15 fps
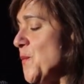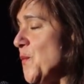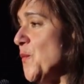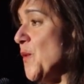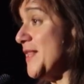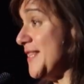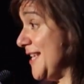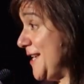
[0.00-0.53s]

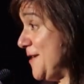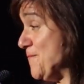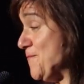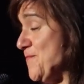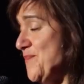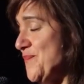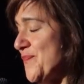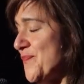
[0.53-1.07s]
One day,
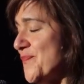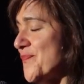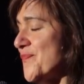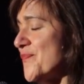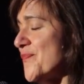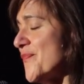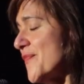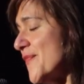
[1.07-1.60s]

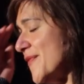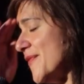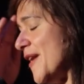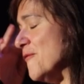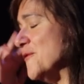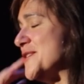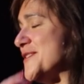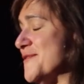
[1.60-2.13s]

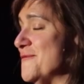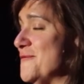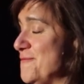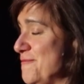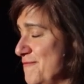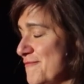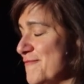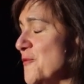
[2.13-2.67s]
I was
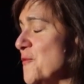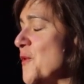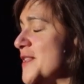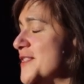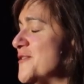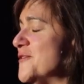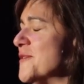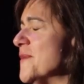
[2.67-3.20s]

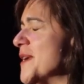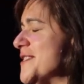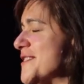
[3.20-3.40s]
wondering,